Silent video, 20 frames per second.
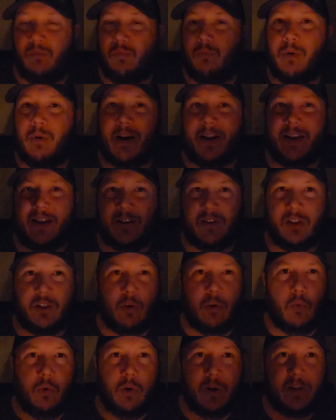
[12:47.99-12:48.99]
running into
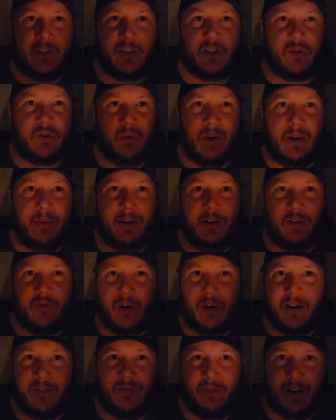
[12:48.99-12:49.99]
the woods screaming,
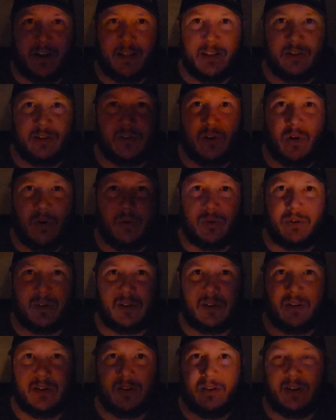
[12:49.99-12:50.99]
trying to find this
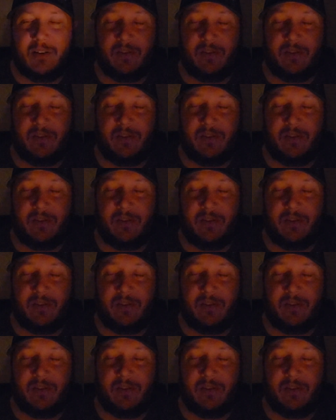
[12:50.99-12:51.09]
ghost,